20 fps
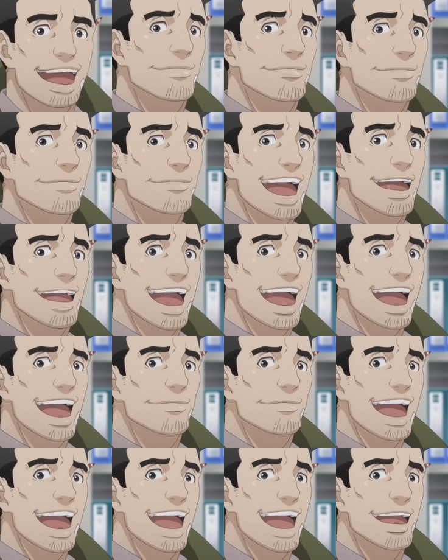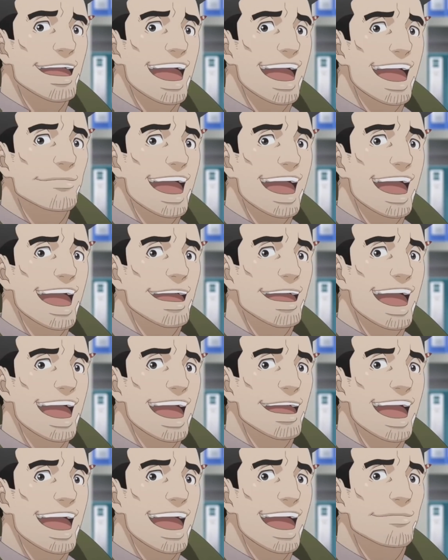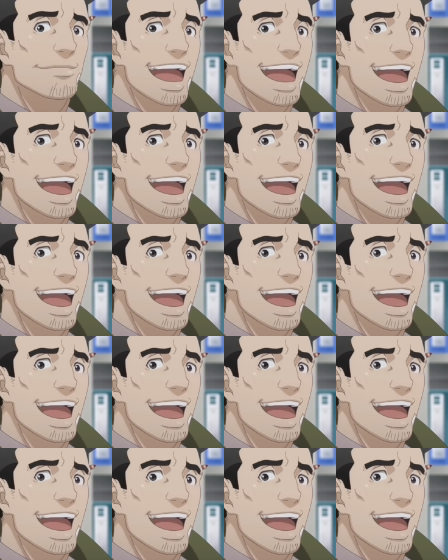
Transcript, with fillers: you are pretty girly, huh, Cupcake?